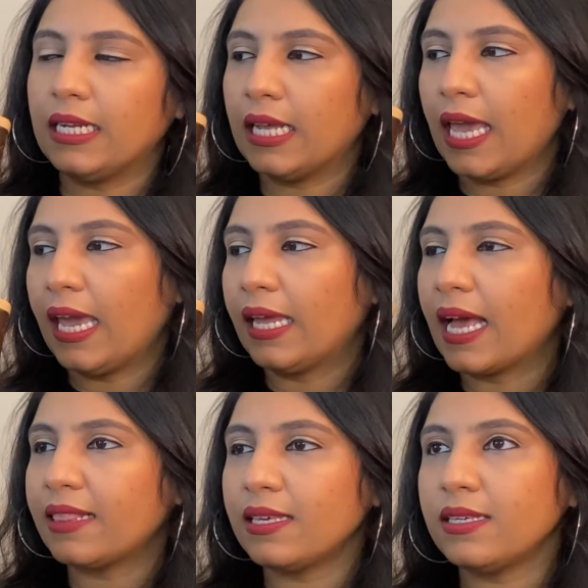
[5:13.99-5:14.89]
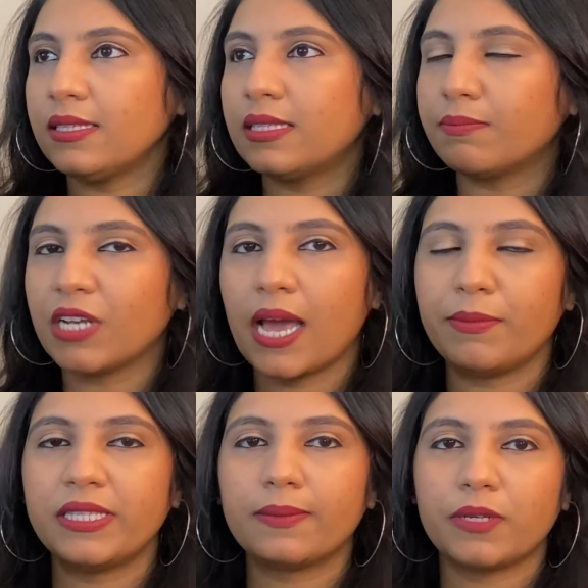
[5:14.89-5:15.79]
and I think sometime
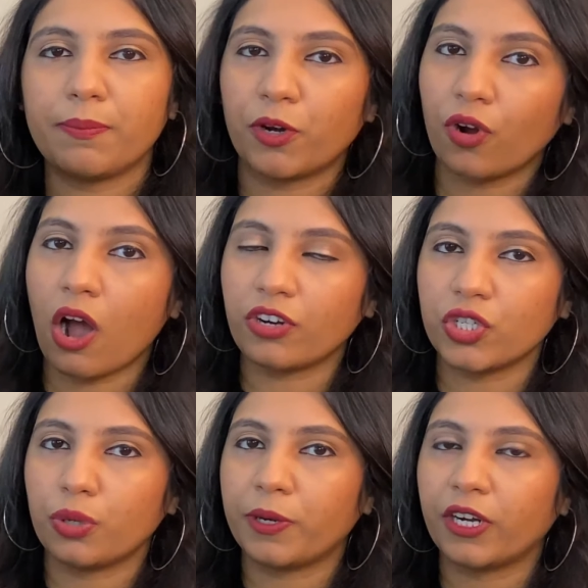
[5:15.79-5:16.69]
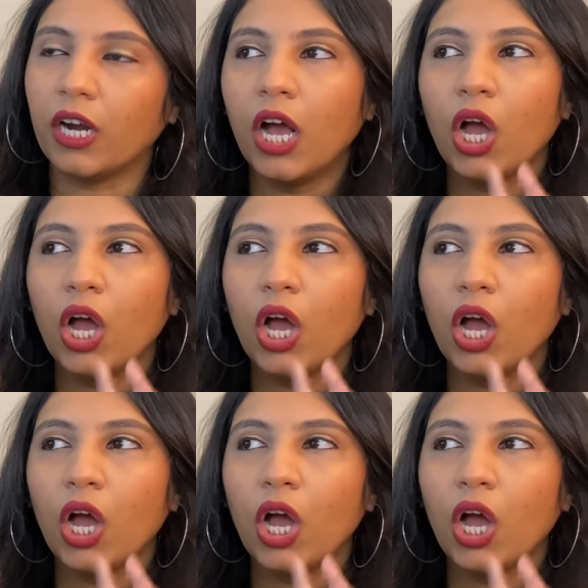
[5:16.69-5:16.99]
in September or October